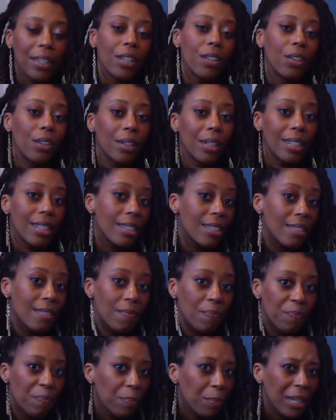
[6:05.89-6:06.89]
You can
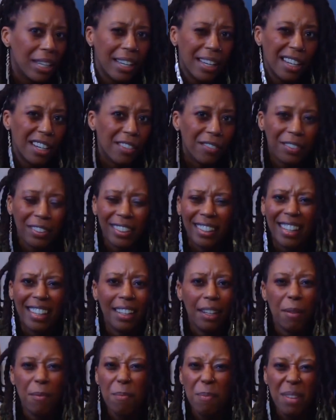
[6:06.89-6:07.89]
be here for
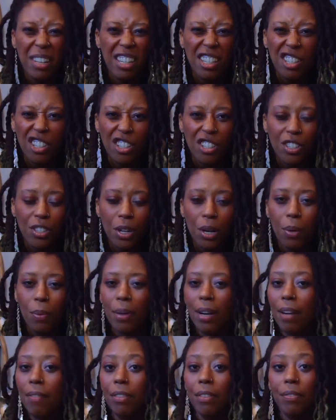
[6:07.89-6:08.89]
like a minute or so,
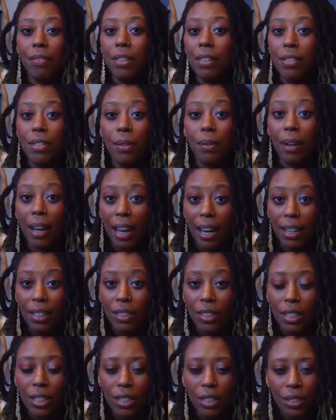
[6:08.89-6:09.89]
whatever feels okay
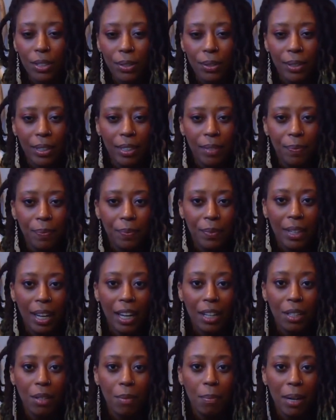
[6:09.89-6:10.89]
to you.
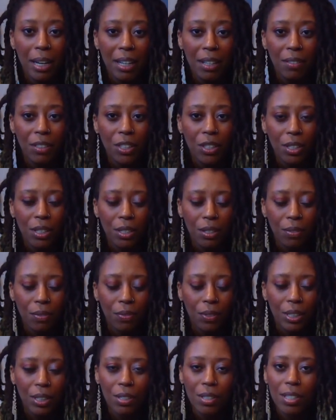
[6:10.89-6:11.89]
And you might start to
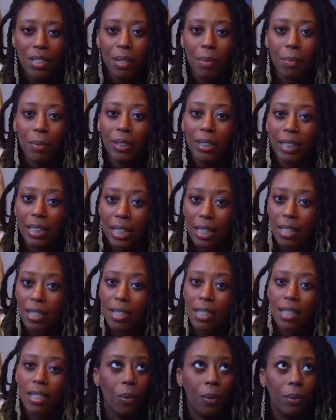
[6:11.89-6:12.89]
feel some
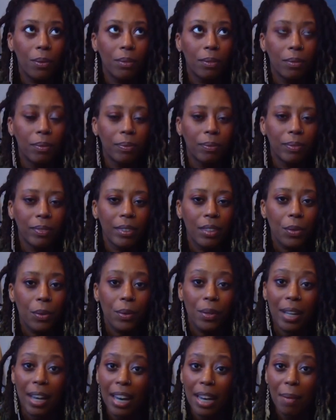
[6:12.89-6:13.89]
release through
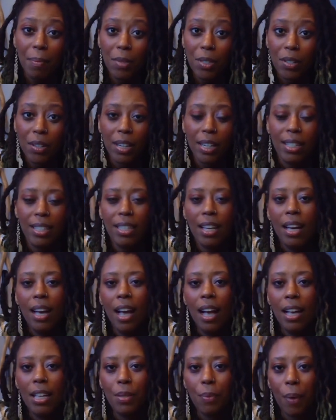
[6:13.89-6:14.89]
the hamstrings
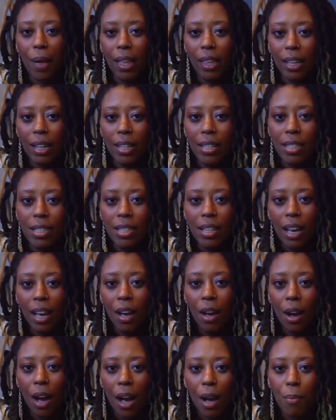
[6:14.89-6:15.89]
as well as
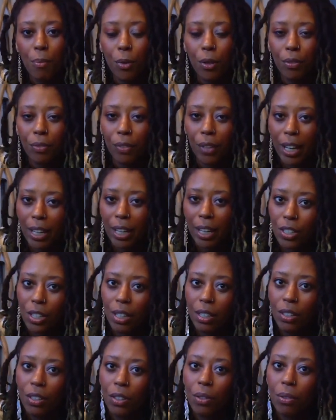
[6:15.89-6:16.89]
more
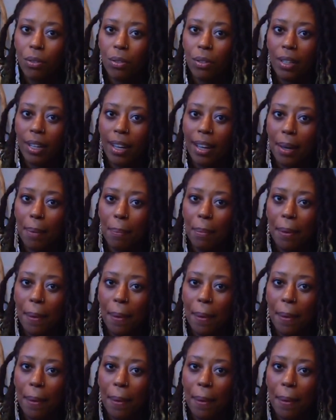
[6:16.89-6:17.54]
flexion through the hip.